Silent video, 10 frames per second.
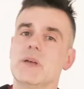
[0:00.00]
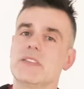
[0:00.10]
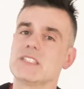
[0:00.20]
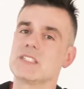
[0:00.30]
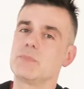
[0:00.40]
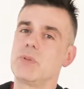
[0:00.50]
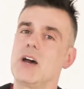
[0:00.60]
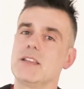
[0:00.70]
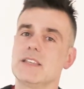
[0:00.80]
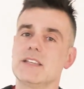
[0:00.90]
but
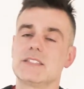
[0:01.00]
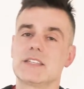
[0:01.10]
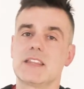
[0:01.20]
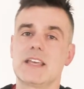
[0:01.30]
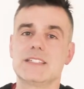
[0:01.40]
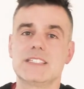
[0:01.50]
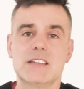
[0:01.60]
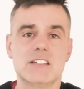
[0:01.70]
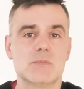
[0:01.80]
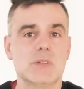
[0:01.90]
despite this, they
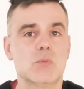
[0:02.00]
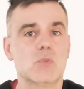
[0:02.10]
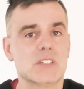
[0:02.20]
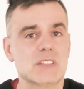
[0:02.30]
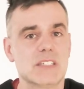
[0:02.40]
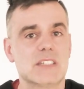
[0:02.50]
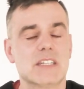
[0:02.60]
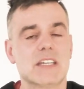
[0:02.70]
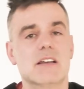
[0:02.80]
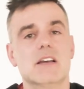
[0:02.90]
seem to be
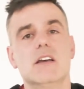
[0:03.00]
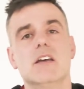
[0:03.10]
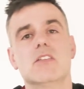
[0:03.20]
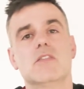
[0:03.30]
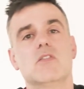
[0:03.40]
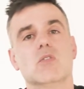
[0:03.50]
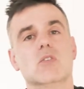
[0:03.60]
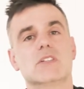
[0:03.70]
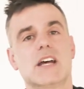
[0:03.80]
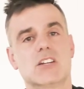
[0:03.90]
resisting the
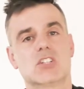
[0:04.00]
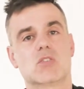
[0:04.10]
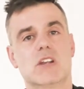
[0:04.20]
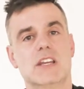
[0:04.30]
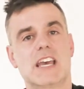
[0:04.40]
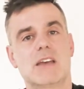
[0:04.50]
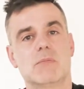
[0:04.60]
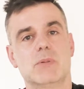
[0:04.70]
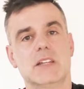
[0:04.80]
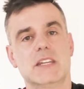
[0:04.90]
full touchscreen
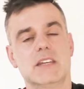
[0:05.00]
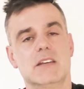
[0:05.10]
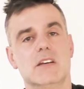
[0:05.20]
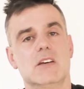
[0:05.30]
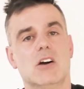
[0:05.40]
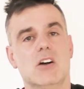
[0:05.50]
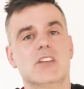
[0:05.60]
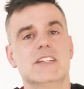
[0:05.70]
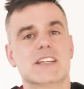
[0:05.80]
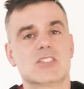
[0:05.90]
capability on
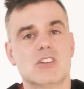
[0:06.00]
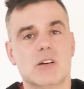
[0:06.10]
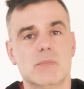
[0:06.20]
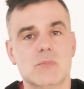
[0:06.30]
their desktop